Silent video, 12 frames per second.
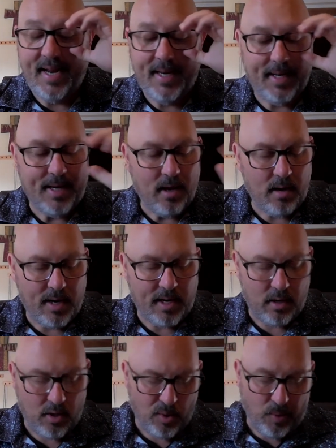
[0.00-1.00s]

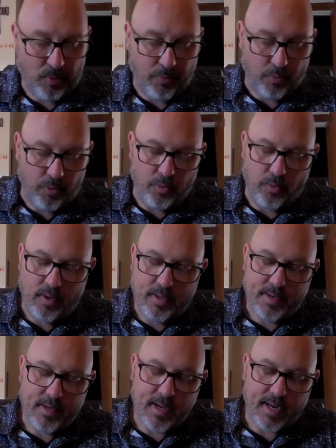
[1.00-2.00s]
89 through
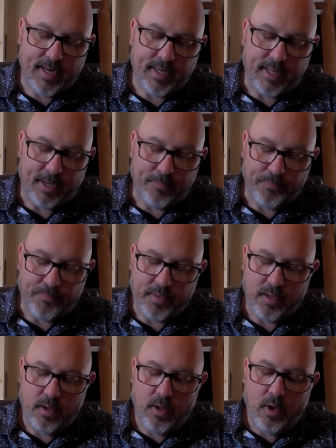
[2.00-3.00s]
90.
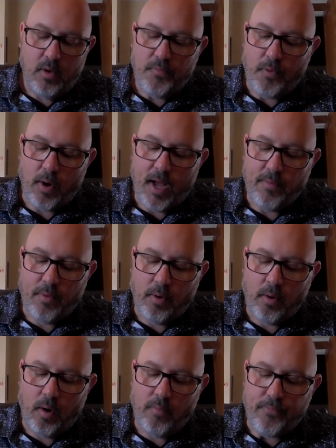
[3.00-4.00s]

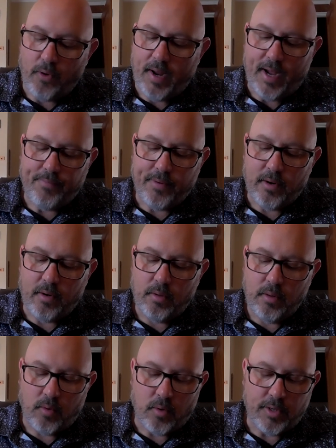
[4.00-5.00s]
Forever, O
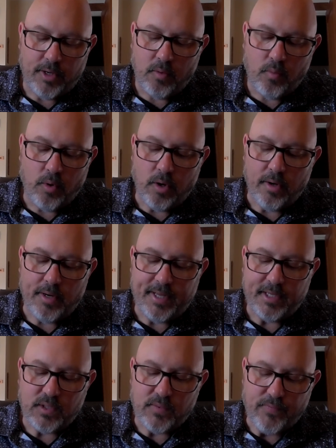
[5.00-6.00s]
Lord, your
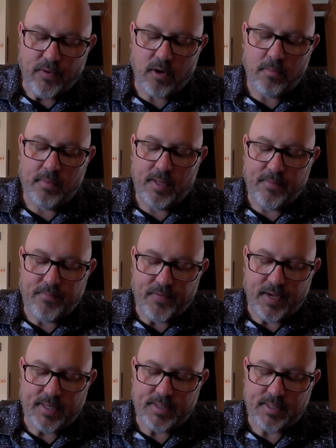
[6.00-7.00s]
word is firmly
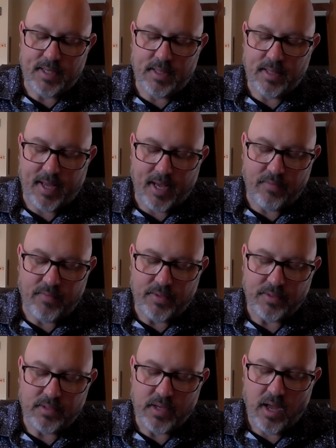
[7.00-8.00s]
fixed in the
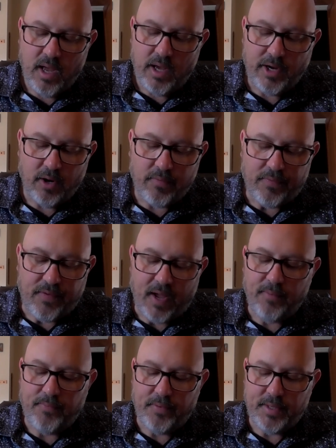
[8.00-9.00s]
heavens. Your
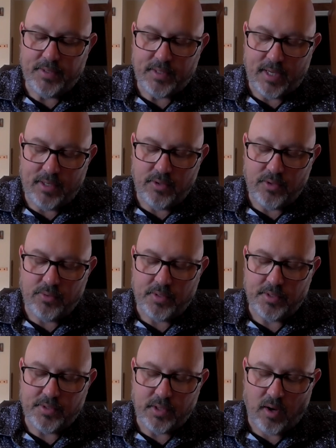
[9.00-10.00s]
faithfulness
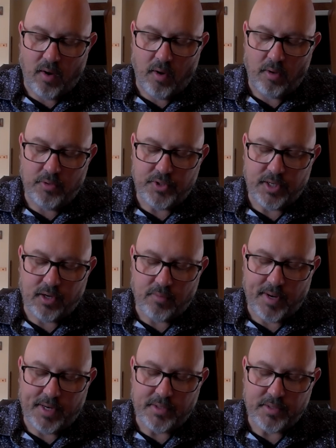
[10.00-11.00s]
endures to all
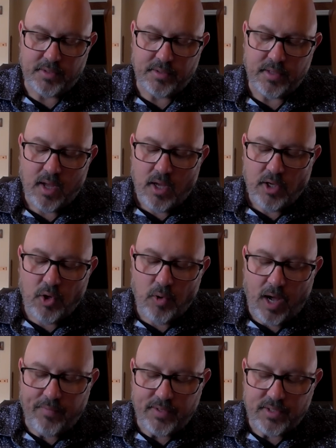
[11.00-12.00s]
generations. You
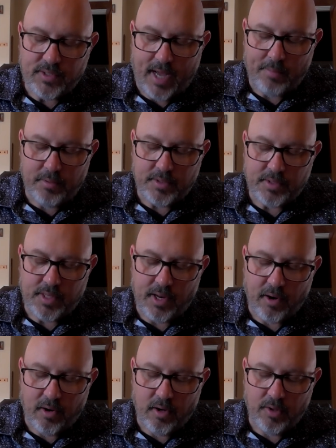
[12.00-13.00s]
have established
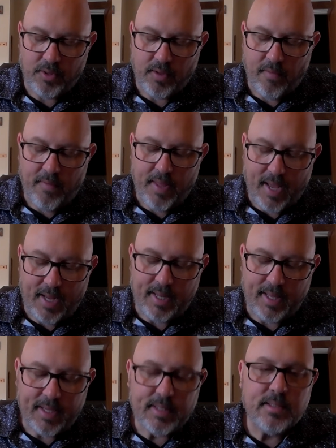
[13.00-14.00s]
the earth,
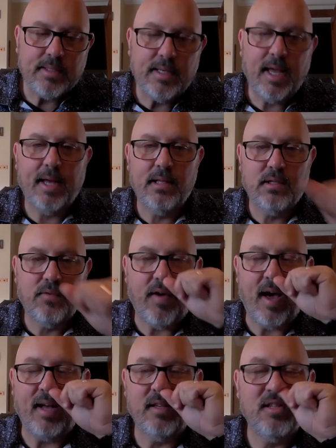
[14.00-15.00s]
and it stands
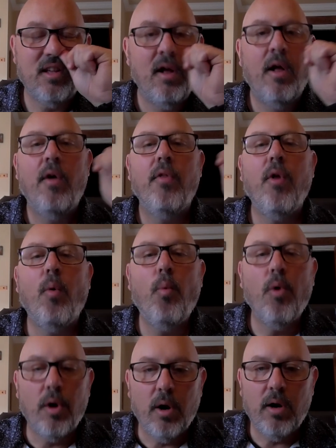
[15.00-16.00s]
fast. The
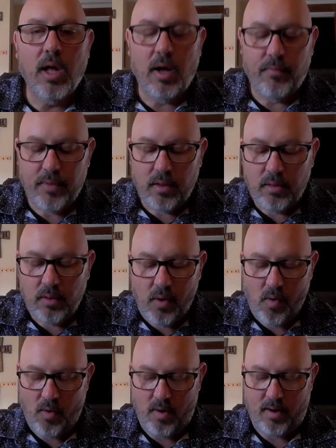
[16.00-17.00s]
word of the
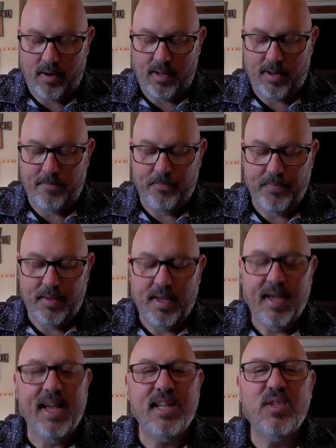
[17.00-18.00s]
Lord
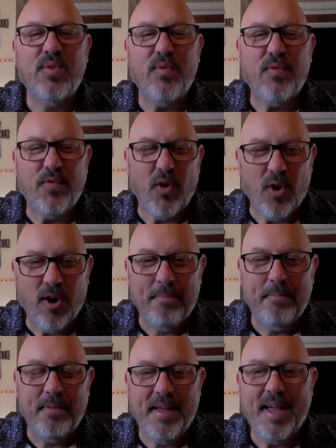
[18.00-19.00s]
is
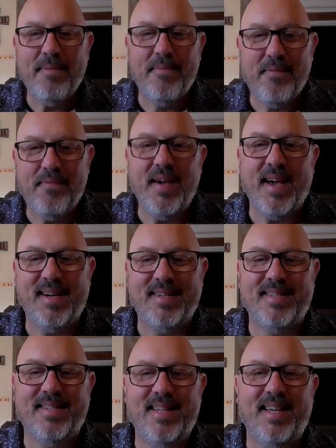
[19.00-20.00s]
firmly
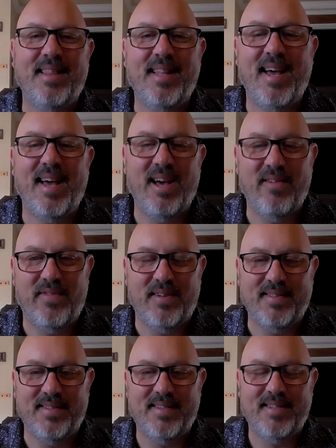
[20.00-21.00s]
fixed in the
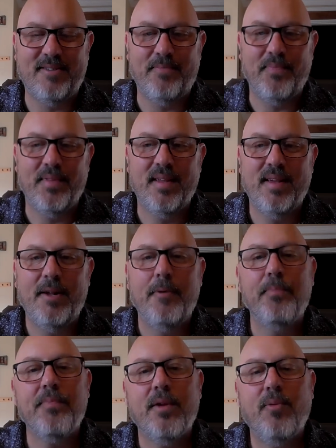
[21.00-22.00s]
heavens.
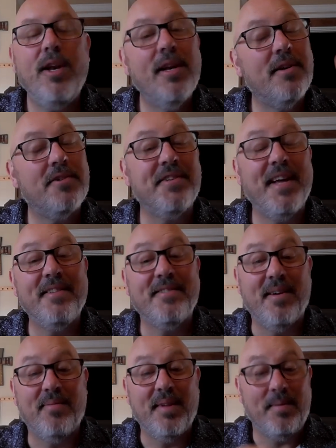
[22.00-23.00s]
We need to understand
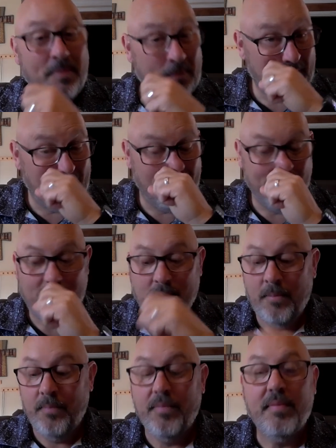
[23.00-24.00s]
something.
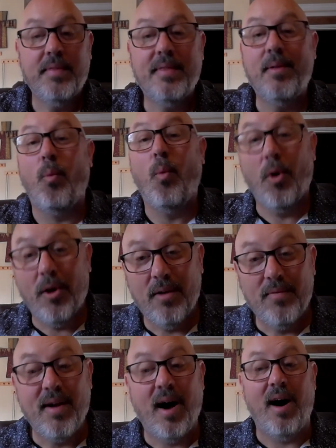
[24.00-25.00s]
The word
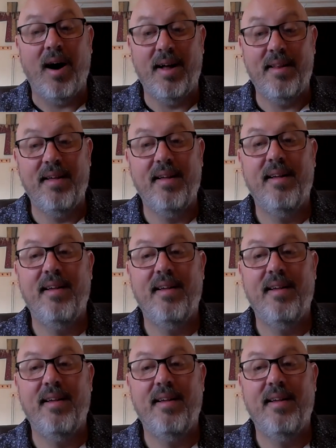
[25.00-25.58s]
of God,